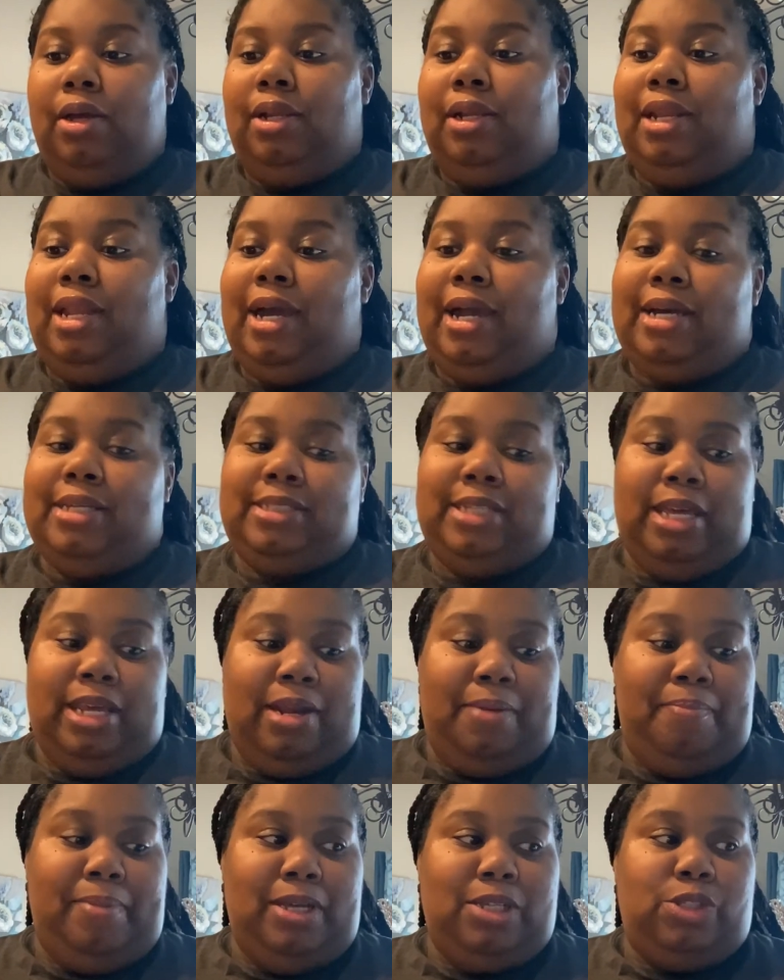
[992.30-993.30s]
like I said, I
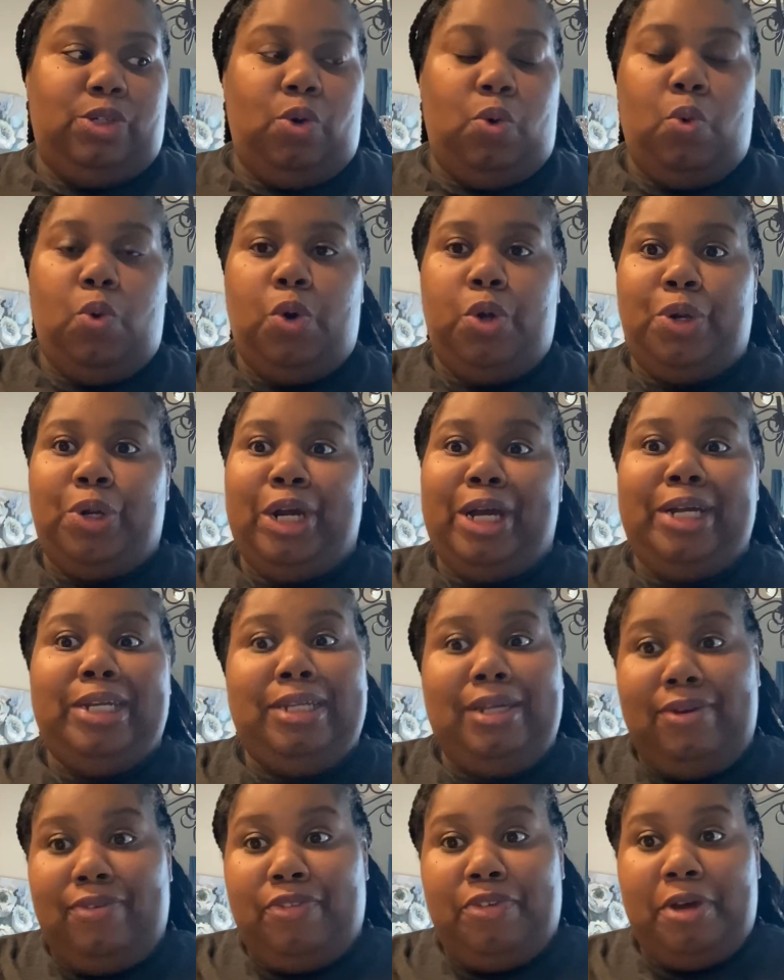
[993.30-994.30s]
meant to order a
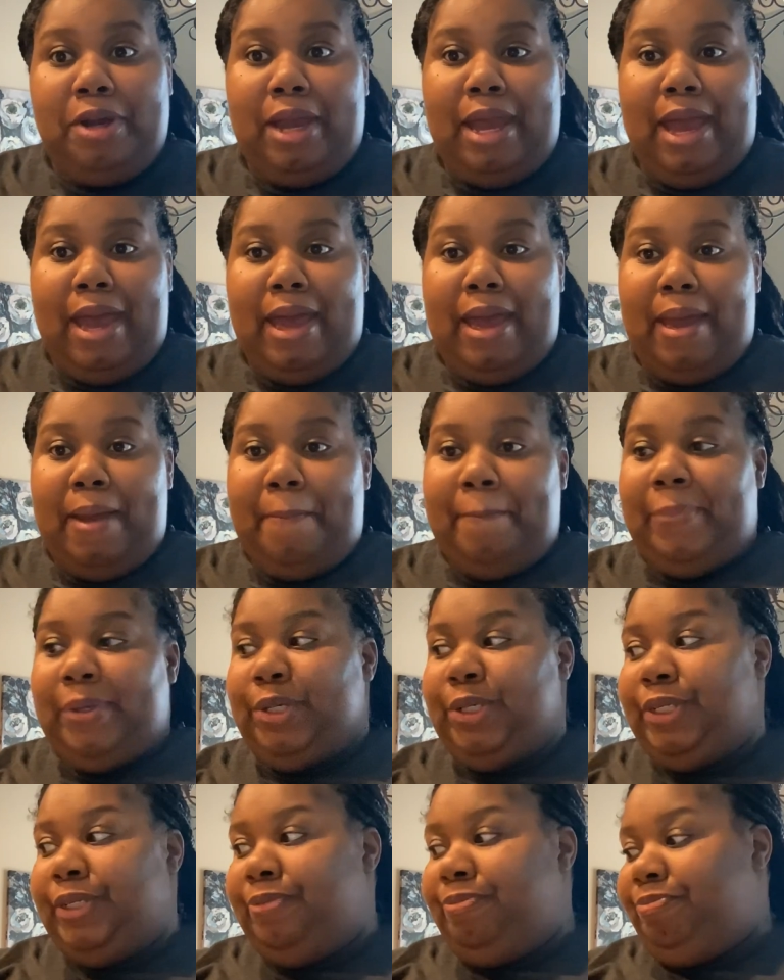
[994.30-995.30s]
different kind,
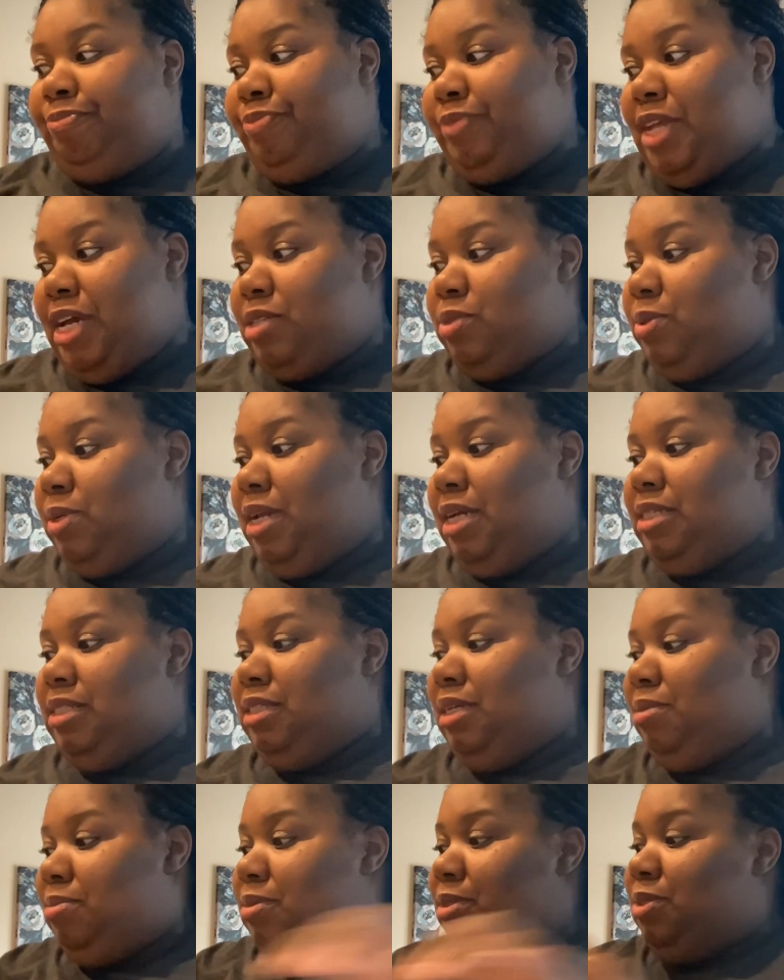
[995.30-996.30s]
but that's what they
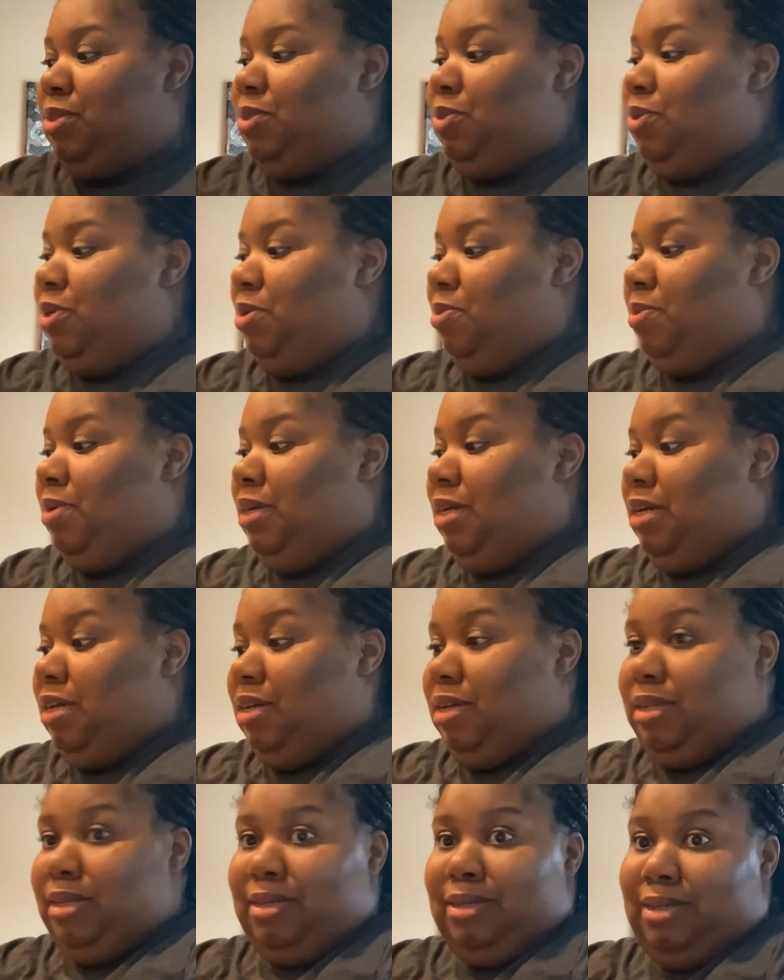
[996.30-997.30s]
substituted with,
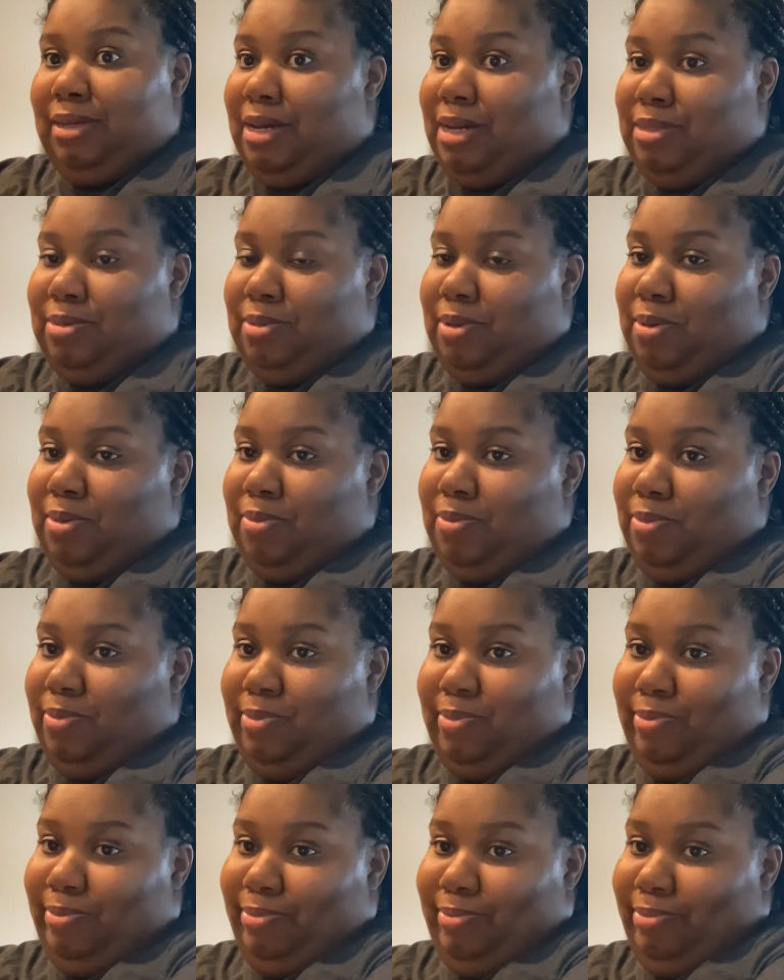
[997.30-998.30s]
and that's what
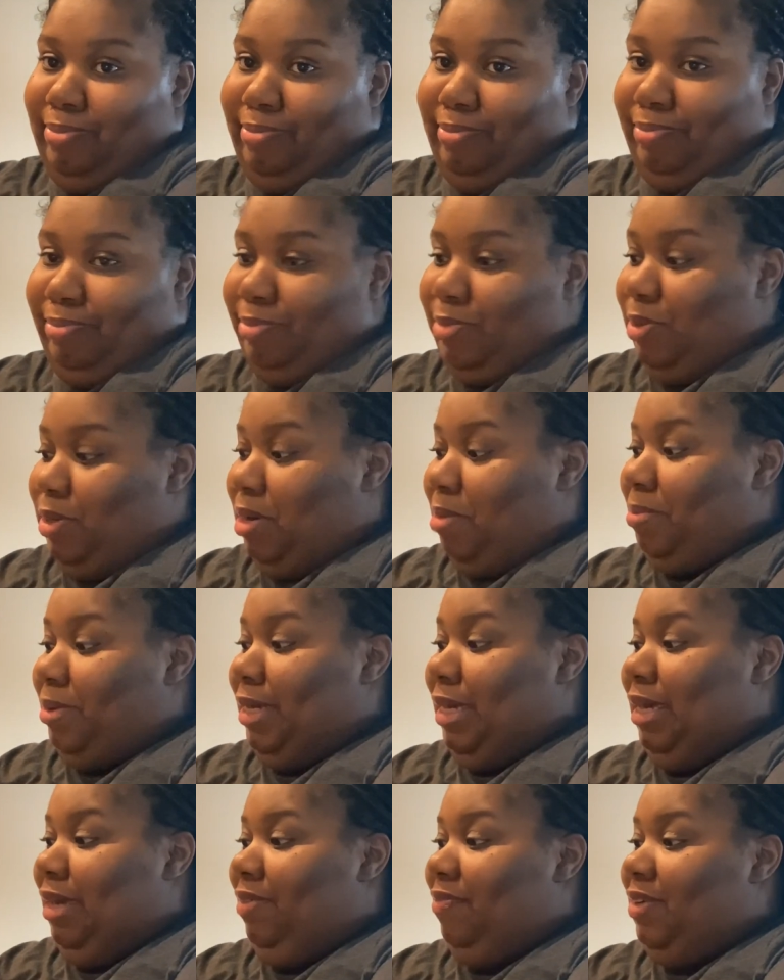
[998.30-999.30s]
what I'm gonna
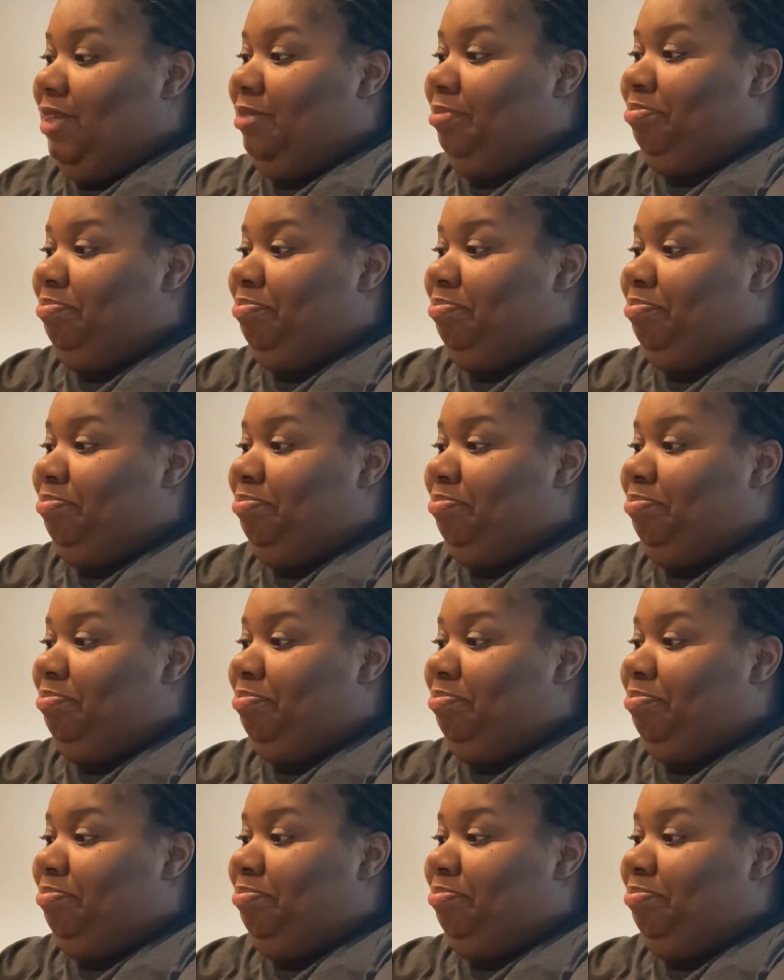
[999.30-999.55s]
give it.